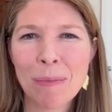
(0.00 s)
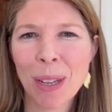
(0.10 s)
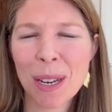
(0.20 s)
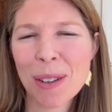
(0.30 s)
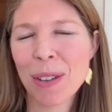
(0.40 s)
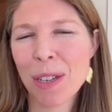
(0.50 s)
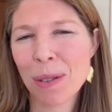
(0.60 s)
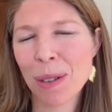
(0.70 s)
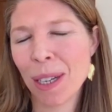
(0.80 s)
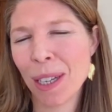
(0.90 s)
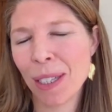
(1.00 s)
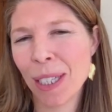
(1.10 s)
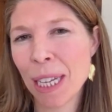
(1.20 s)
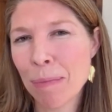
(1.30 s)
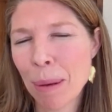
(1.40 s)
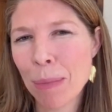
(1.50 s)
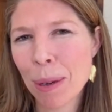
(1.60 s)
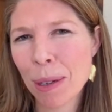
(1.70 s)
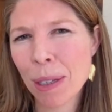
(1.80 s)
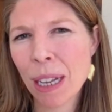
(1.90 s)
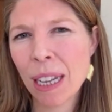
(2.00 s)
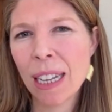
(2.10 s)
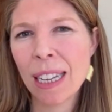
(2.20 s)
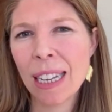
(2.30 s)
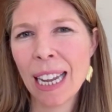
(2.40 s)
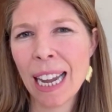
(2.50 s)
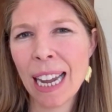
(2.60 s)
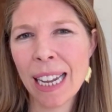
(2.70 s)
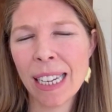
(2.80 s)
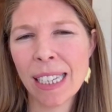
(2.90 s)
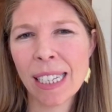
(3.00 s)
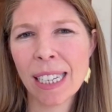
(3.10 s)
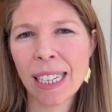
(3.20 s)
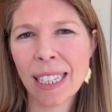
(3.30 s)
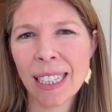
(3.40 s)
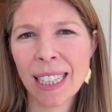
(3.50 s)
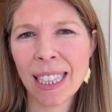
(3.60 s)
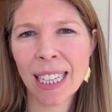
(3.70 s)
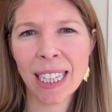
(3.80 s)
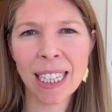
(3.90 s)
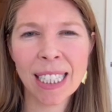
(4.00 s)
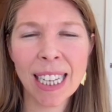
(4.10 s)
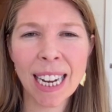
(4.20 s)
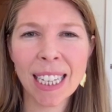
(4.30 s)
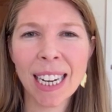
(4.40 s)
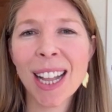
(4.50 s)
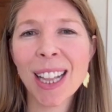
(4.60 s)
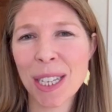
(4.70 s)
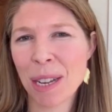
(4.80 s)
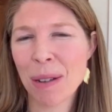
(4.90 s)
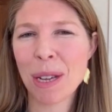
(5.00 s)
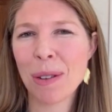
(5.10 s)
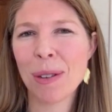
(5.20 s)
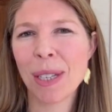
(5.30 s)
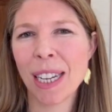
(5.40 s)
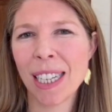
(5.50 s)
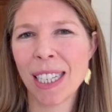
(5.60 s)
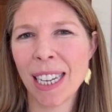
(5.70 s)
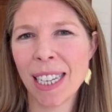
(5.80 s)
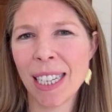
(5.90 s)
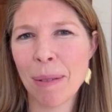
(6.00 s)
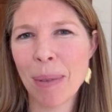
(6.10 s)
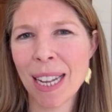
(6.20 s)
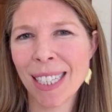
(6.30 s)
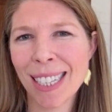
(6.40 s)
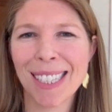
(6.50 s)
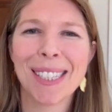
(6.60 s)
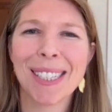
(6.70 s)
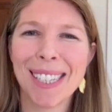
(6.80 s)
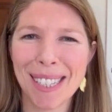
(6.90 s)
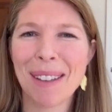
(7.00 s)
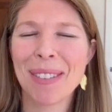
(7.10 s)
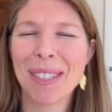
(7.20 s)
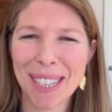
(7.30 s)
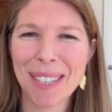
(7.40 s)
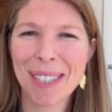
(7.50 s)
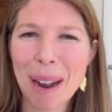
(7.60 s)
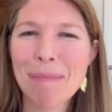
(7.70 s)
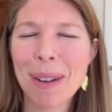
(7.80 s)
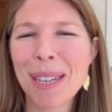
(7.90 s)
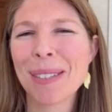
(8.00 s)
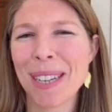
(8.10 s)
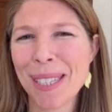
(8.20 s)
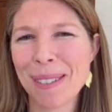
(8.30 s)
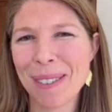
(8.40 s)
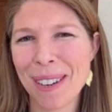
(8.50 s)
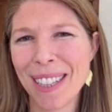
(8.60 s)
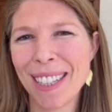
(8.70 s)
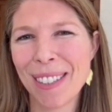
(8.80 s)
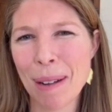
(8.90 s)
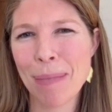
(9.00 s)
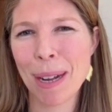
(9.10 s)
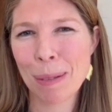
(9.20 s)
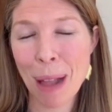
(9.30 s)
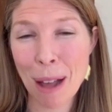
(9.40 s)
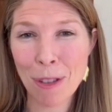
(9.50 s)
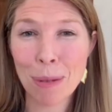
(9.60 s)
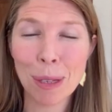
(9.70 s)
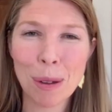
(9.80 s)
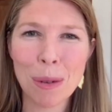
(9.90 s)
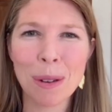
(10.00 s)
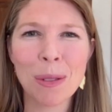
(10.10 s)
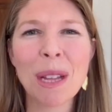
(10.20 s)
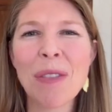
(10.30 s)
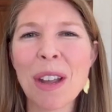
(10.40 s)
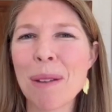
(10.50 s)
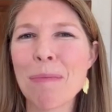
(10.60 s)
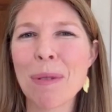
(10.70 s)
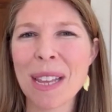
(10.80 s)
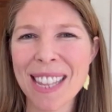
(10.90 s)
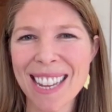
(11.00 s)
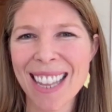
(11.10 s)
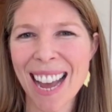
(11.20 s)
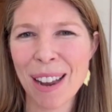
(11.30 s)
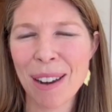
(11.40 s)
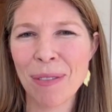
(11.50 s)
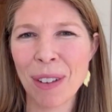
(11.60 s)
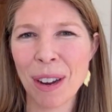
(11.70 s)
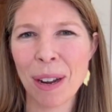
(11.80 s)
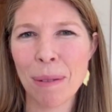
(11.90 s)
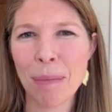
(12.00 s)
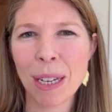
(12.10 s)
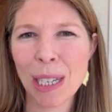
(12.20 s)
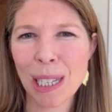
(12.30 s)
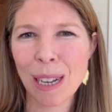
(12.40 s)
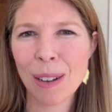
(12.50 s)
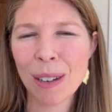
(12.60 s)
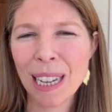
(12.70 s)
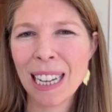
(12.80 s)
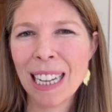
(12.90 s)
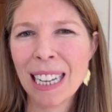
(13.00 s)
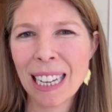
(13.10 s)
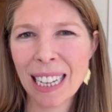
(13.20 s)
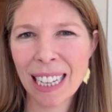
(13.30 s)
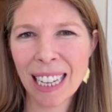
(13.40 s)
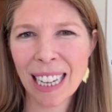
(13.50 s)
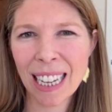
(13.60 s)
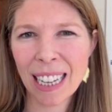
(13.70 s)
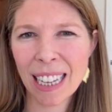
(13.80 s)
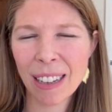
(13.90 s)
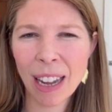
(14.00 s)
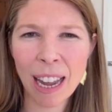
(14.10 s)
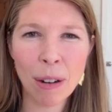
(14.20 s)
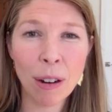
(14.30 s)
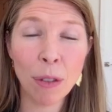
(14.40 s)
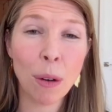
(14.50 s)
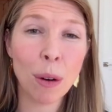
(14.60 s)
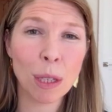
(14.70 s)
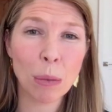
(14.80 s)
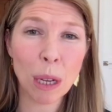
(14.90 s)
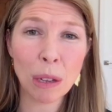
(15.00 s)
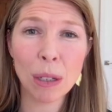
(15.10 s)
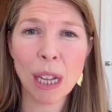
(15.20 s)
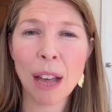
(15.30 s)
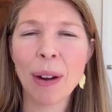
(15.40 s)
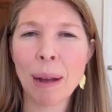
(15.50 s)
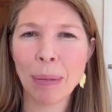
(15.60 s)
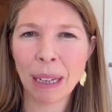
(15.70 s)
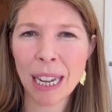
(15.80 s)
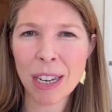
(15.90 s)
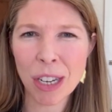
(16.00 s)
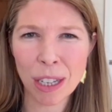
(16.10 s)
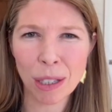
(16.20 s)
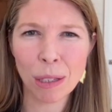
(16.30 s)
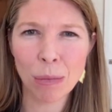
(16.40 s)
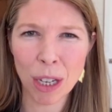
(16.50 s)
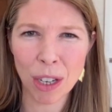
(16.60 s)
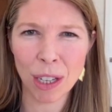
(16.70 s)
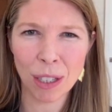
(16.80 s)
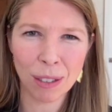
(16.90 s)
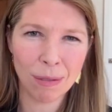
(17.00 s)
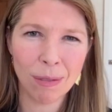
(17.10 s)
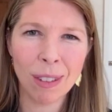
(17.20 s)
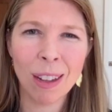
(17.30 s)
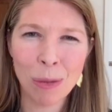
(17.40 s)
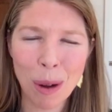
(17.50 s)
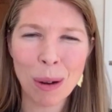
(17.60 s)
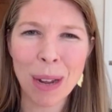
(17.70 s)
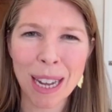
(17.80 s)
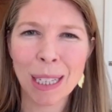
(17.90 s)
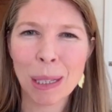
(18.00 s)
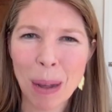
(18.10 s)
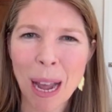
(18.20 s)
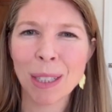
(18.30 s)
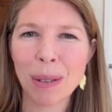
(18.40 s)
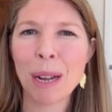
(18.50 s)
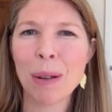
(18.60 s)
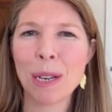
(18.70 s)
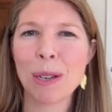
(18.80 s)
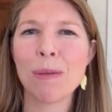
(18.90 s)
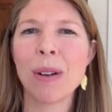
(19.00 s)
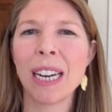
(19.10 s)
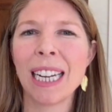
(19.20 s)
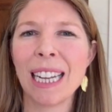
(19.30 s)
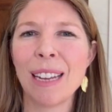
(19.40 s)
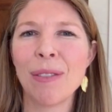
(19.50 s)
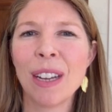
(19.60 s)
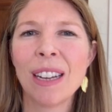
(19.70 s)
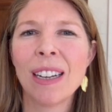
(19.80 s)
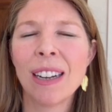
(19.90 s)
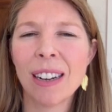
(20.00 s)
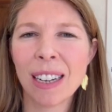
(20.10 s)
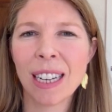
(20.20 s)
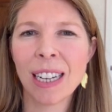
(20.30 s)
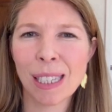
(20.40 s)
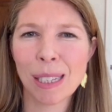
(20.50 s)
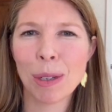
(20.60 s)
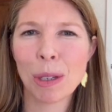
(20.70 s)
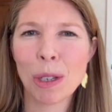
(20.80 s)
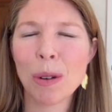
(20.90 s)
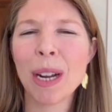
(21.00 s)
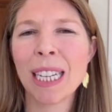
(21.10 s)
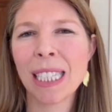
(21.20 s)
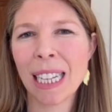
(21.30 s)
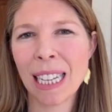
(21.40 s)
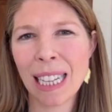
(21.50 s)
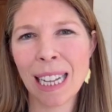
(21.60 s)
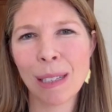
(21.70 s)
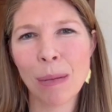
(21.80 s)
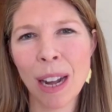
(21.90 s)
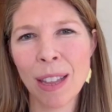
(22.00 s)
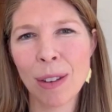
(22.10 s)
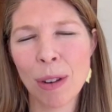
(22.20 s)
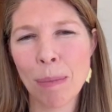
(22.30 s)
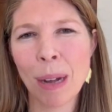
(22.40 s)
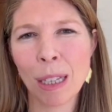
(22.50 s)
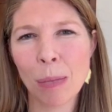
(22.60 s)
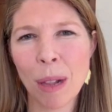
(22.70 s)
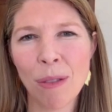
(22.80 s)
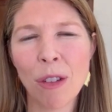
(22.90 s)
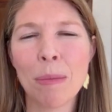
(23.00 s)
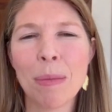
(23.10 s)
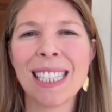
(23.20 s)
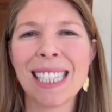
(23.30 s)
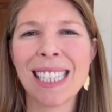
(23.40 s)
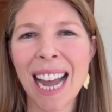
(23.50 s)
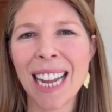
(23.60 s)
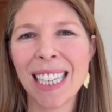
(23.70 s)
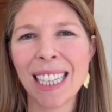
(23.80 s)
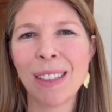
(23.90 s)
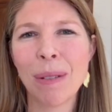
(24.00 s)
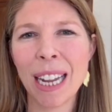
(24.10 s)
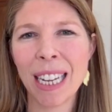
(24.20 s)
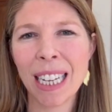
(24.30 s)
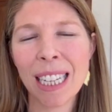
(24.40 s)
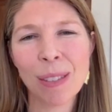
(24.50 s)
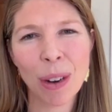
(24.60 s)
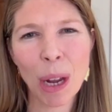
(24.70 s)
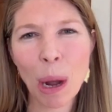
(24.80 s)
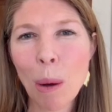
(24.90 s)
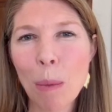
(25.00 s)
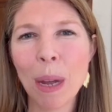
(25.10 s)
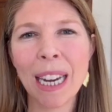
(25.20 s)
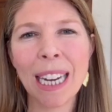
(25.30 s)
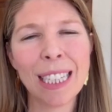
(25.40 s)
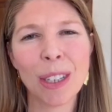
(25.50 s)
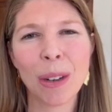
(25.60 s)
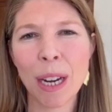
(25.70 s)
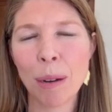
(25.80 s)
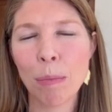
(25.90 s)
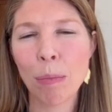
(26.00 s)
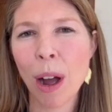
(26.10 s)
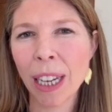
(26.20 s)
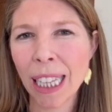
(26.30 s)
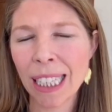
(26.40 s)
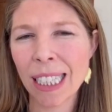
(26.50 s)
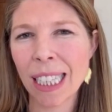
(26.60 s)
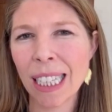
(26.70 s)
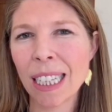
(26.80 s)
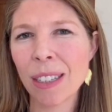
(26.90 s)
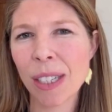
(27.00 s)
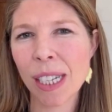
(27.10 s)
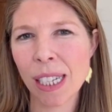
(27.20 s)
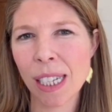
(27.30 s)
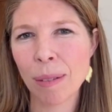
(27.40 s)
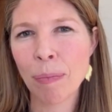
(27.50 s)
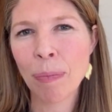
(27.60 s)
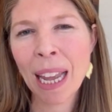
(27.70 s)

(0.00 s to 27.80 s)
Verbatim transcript: individuals and as team members and the technology we use on a day-to-day basis is, is obviously on dropbox right so we're on dropbox platform so we're living and breathing that very much so uh, and of course we use other applications which is what we expect right we do want to give our customers' choice. And that's why the Dropbox platform is designed in the way it is very open, integrated broadly into the ecosystem.